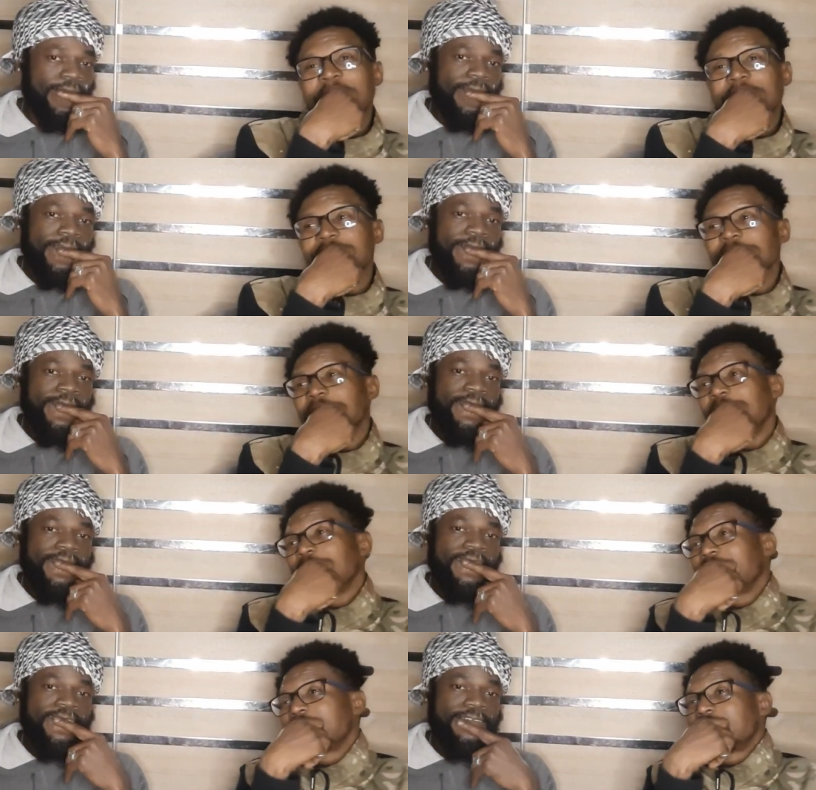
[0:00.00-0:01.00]
Speaker 1: I say
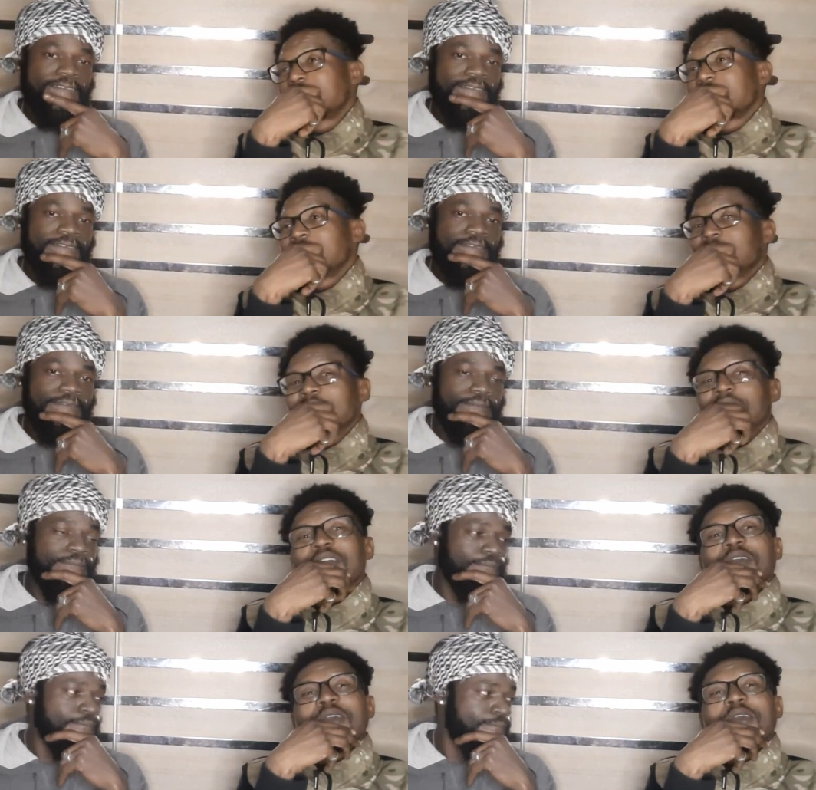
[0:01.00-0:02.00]
now is mm
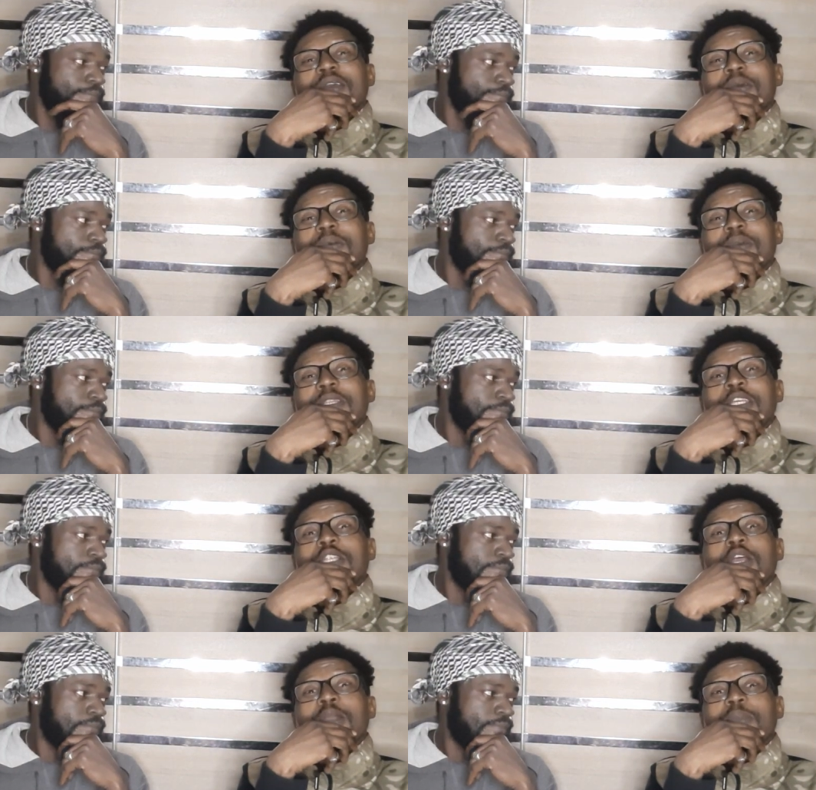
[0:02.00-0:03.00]
-hmm
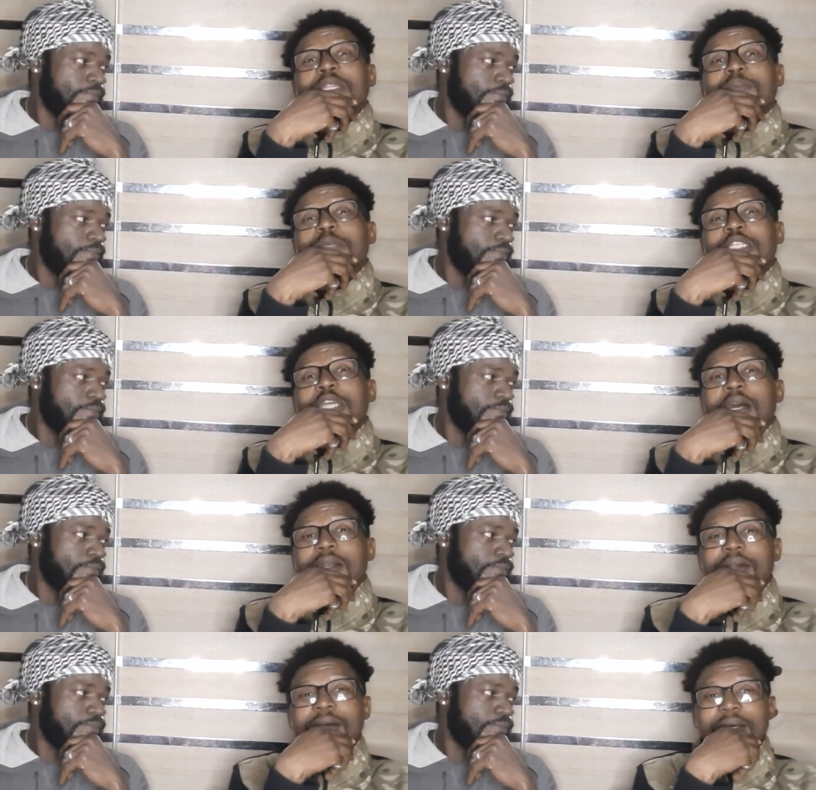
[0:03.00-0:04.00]
determined, Meshak,
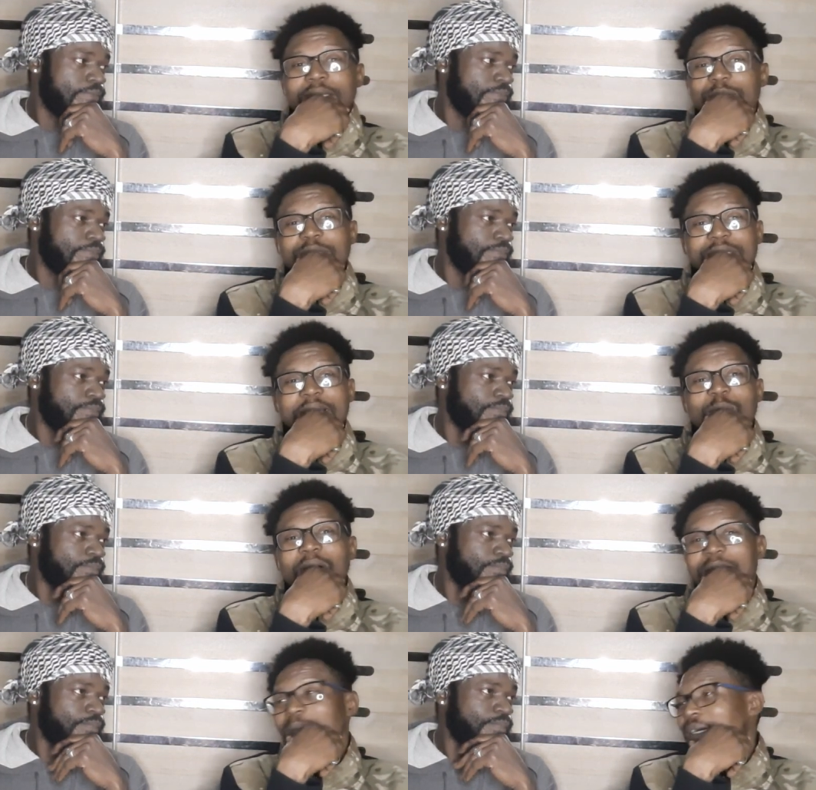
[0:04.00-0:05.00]
as mm-hmm. you say, a
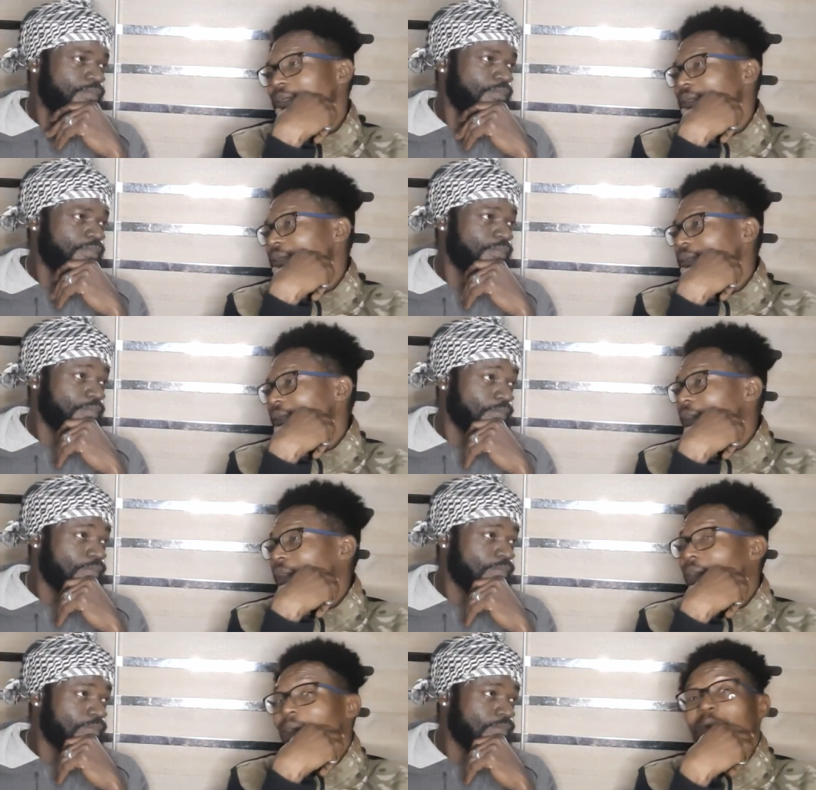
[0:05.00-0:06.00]
one man in it,
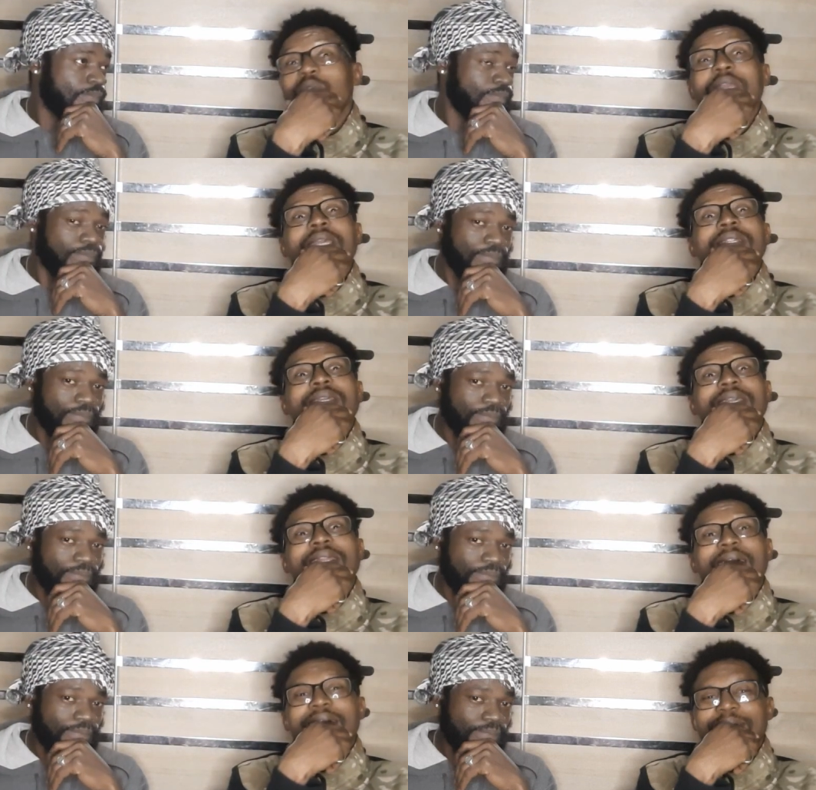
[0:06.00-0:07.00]
mm-hmm. a real killer.